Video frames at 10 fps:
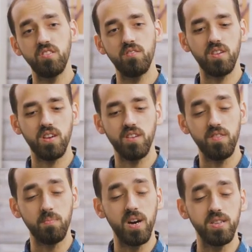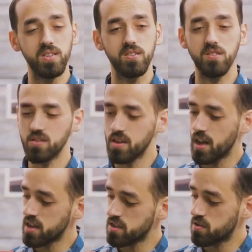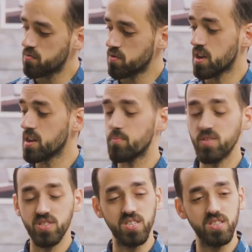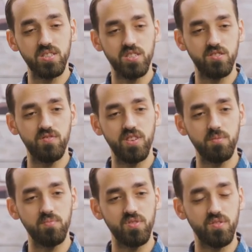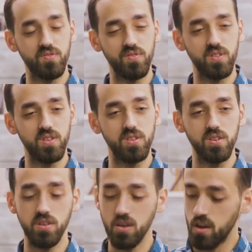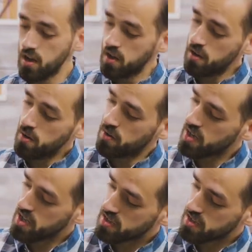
see what gets the best response. And don't be disheartened if you don't see results straight away.